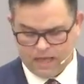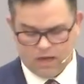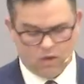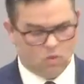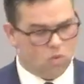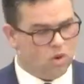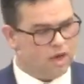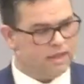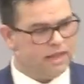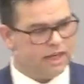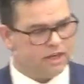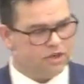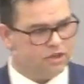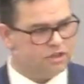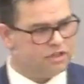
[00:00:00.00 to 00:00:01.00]
One that
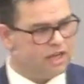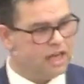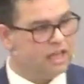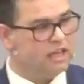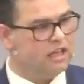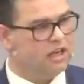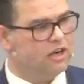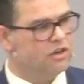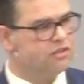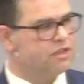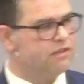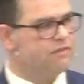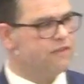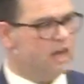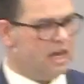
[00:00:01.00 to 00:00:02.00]
could take years,
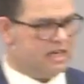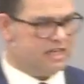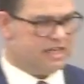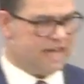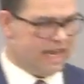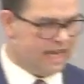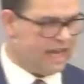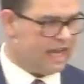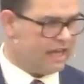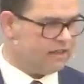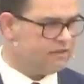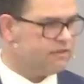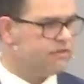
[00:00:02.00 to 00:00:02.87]
if not decades,